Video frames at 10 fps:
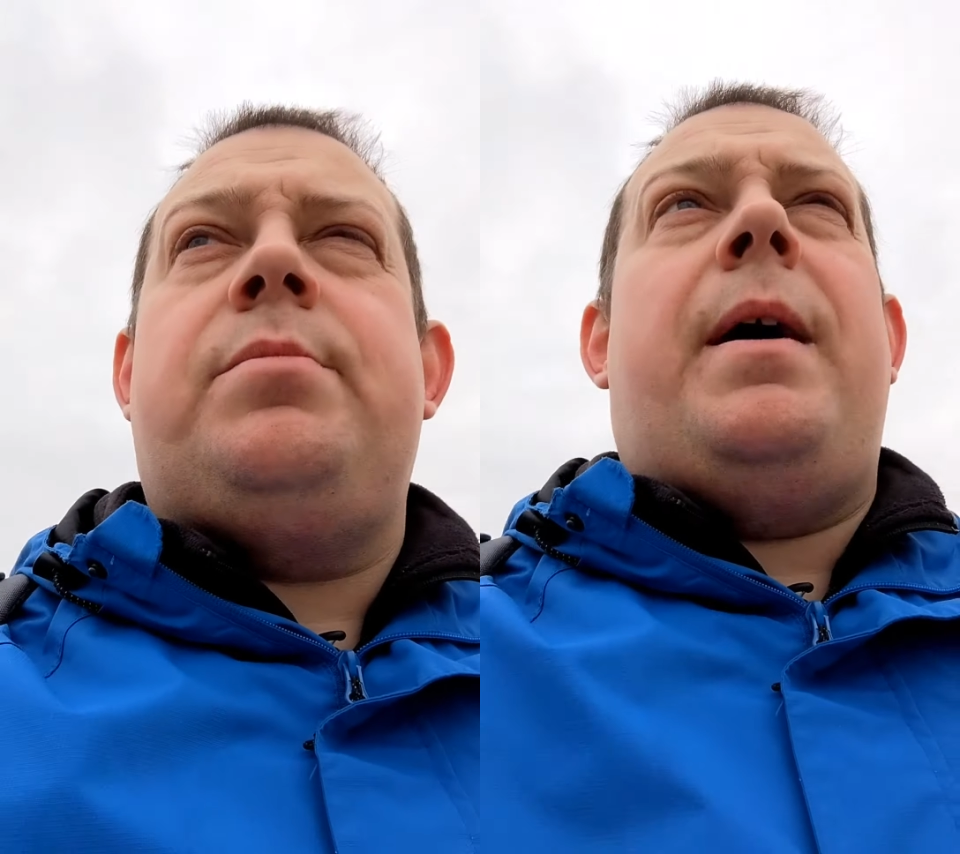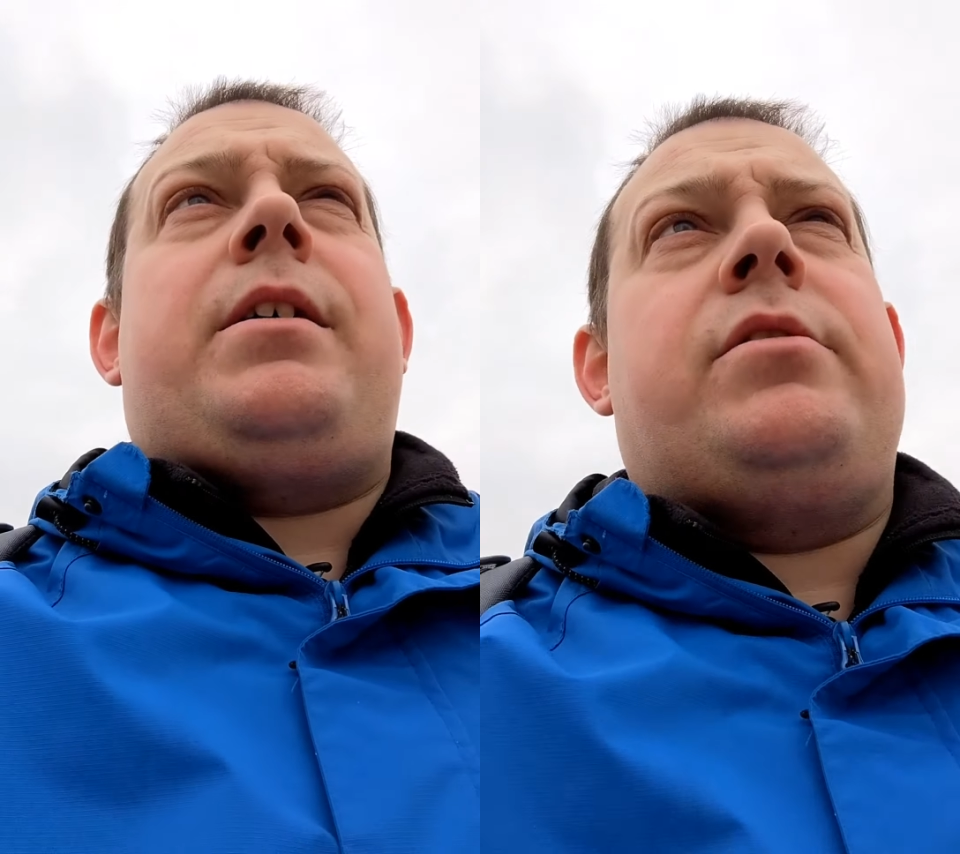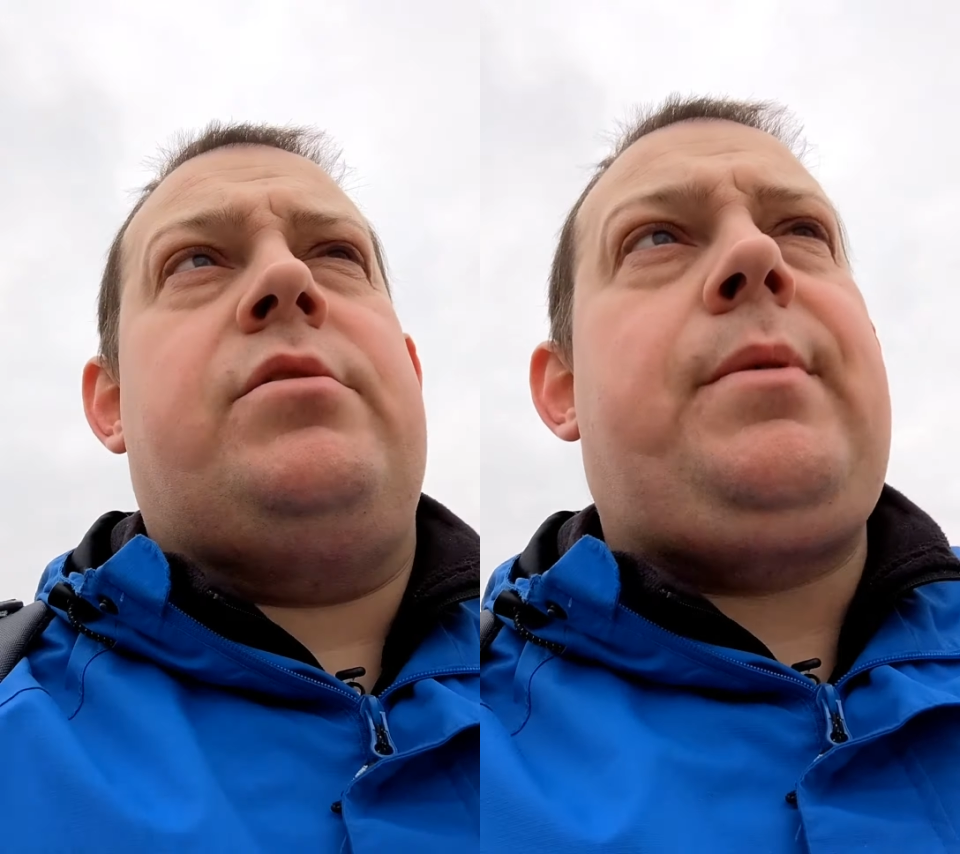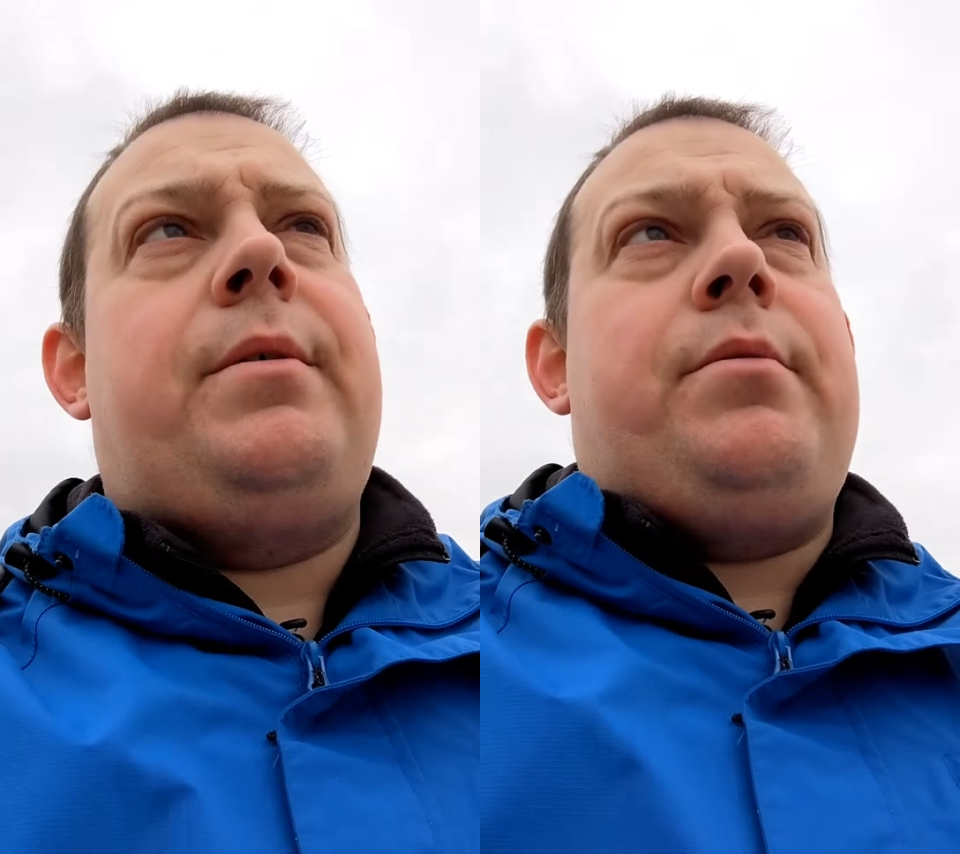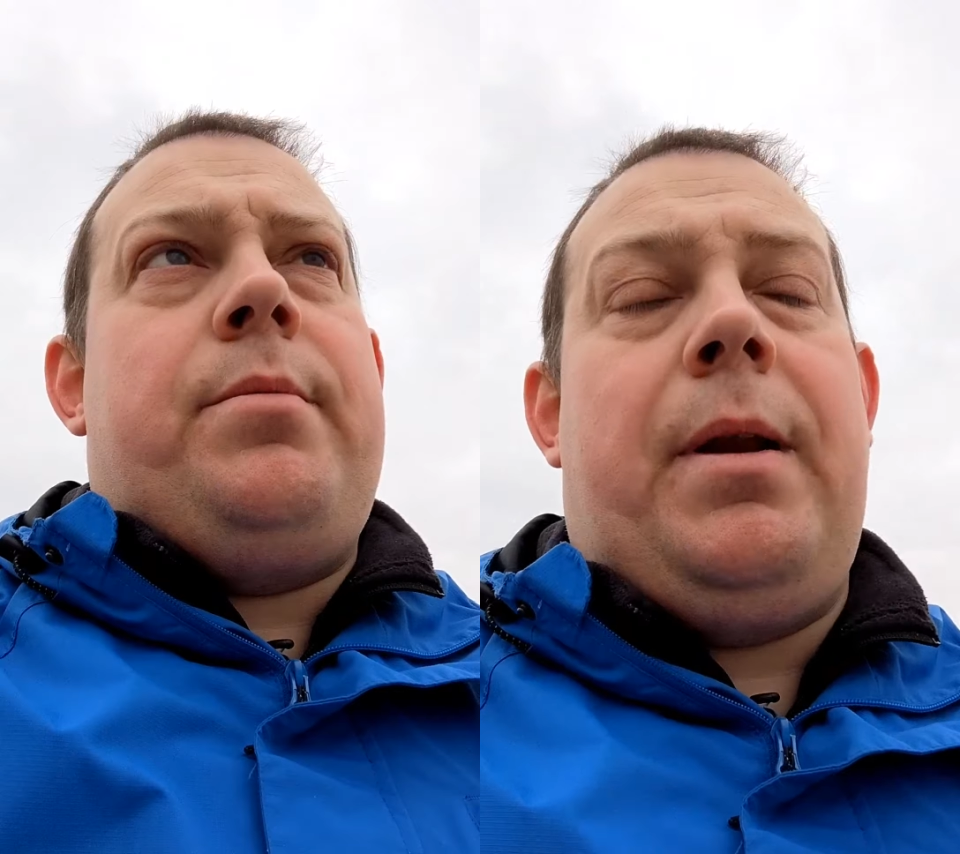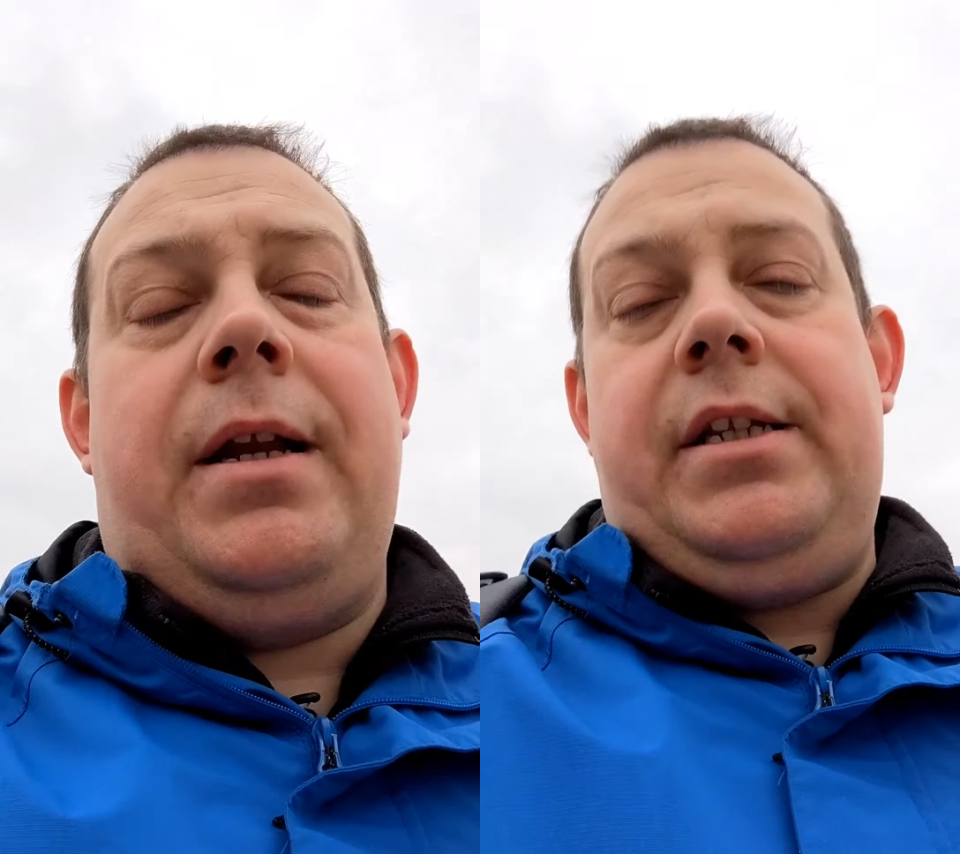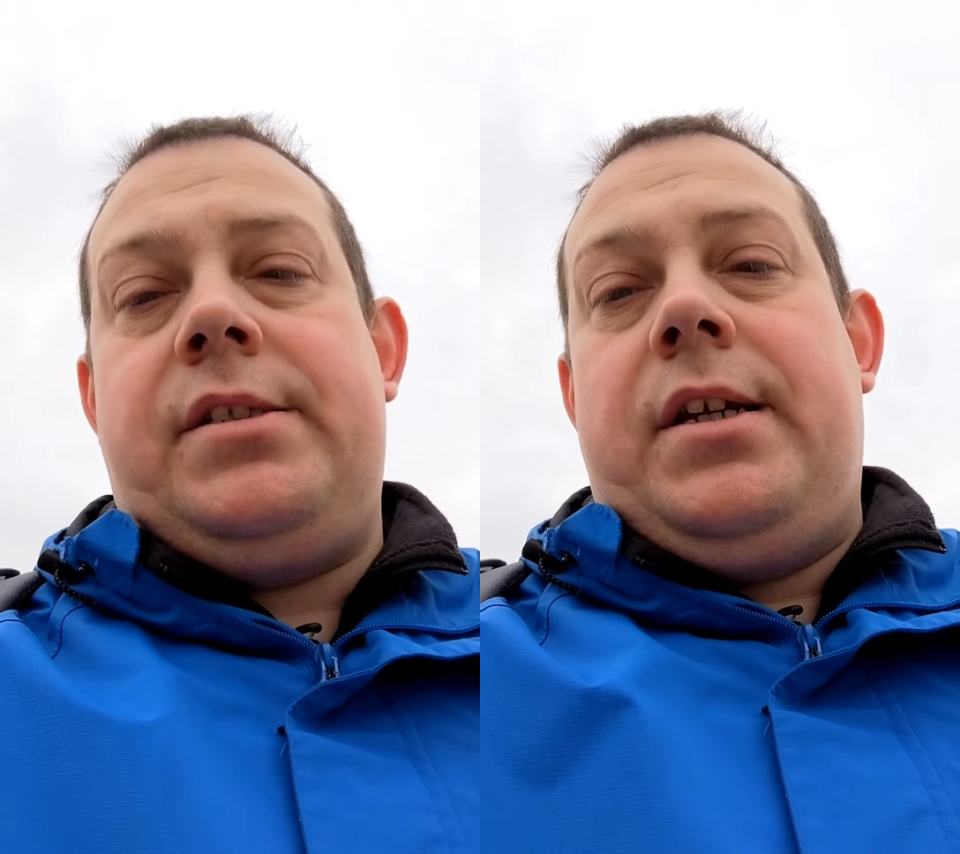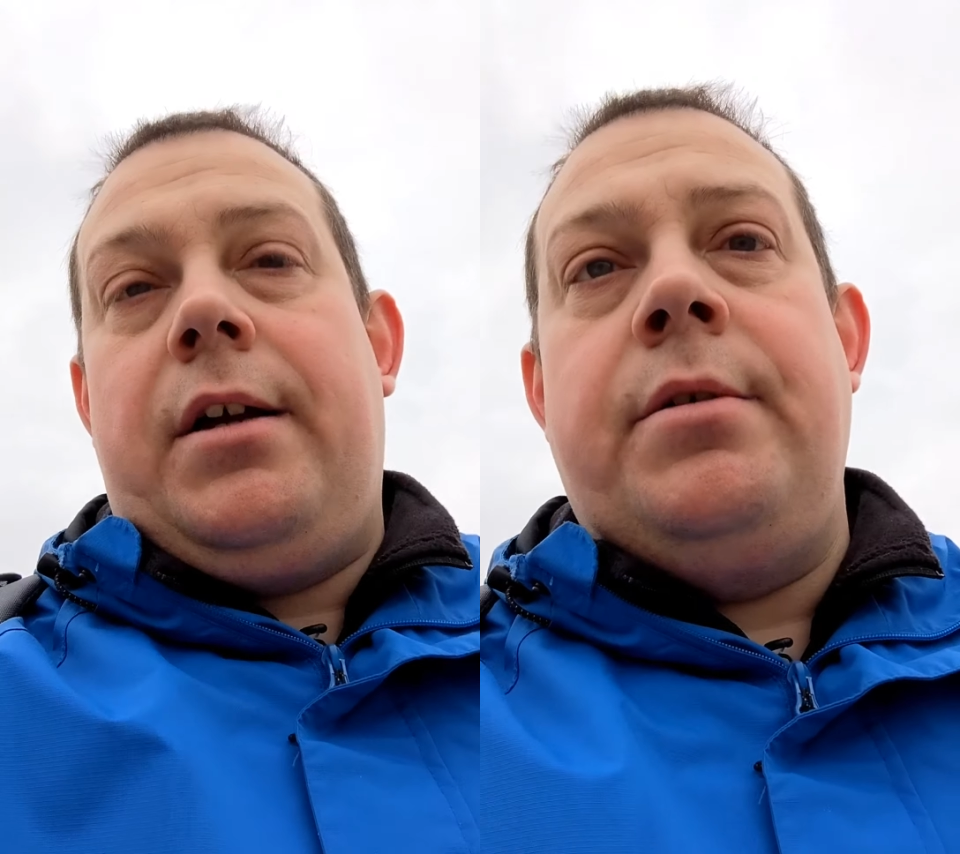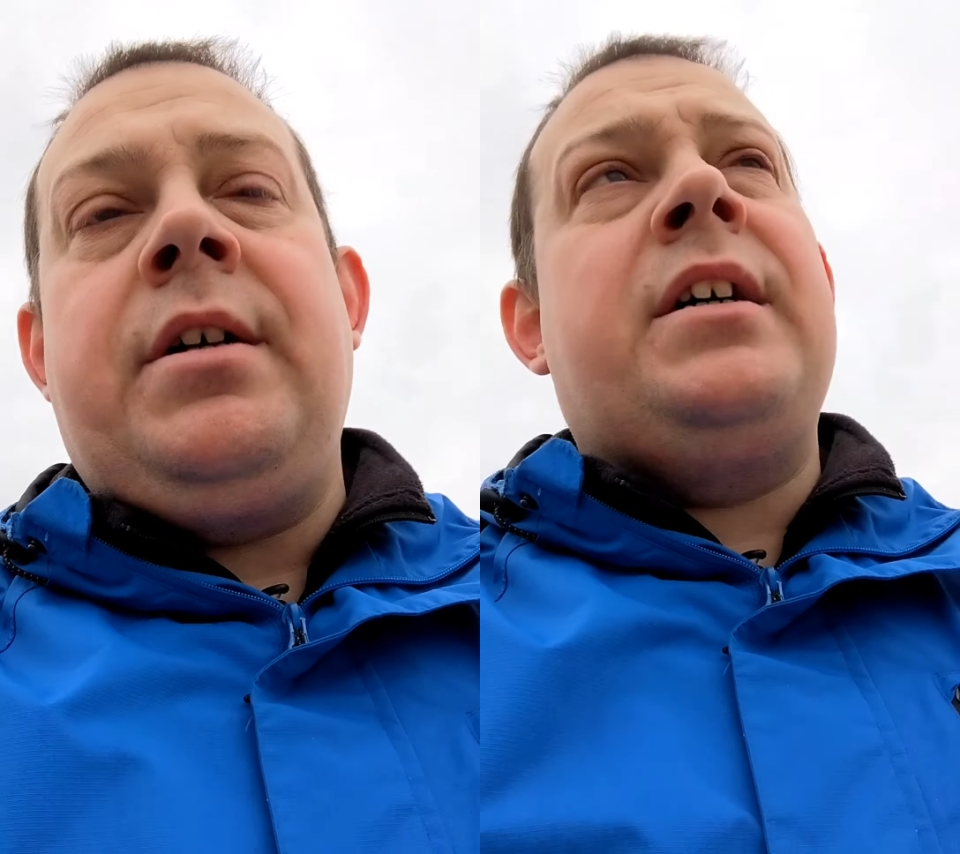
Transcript: back onto where we were planning to go.